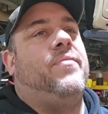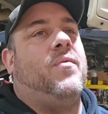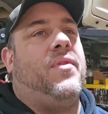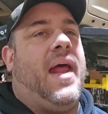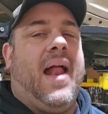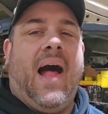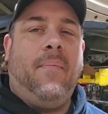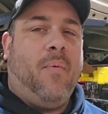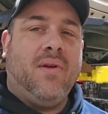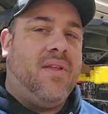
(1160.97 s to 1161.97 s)
Well, that
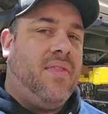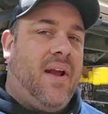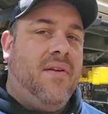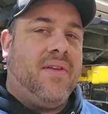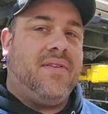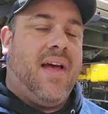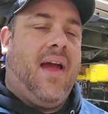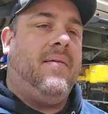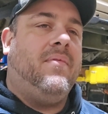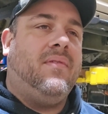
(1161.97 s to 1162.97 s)
hop wasn't there this
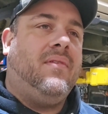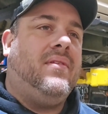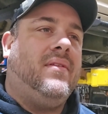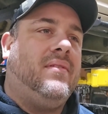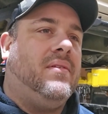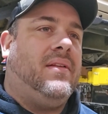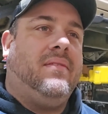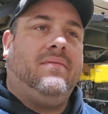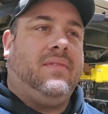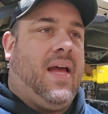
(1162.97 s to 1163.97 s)
time.
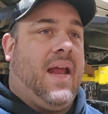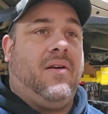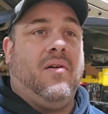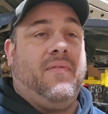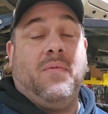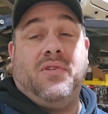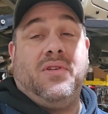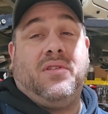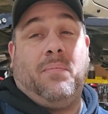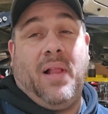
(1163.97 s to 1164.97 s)
I don't know if it was
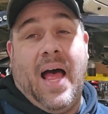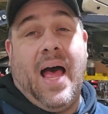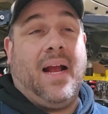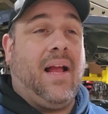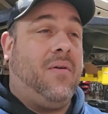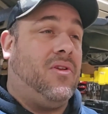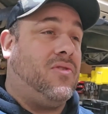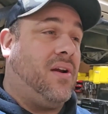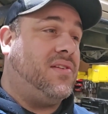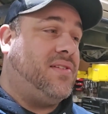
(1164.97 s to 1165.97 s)
just the block, how the
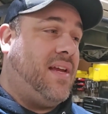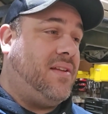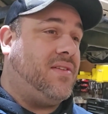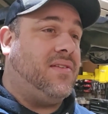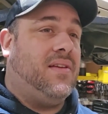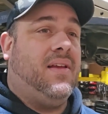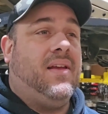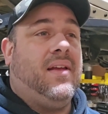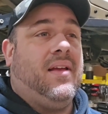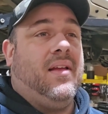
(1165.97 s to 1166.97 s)
truck sits,
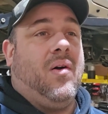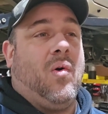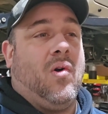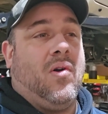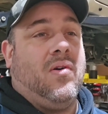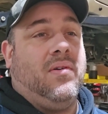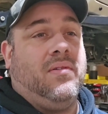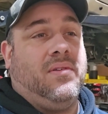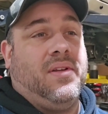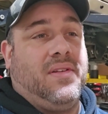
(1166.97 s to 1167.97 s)
or
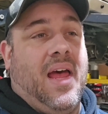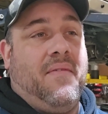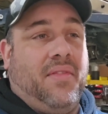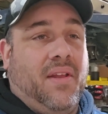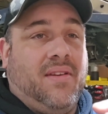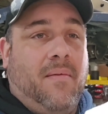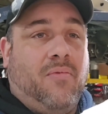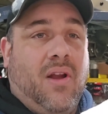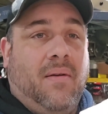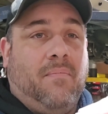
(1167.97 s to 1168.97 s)
just having the
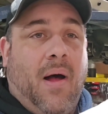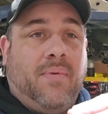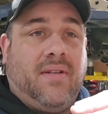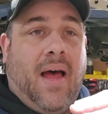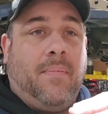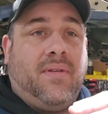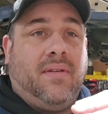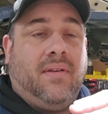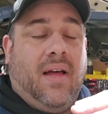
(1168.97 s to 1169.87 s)
Timbren bump stops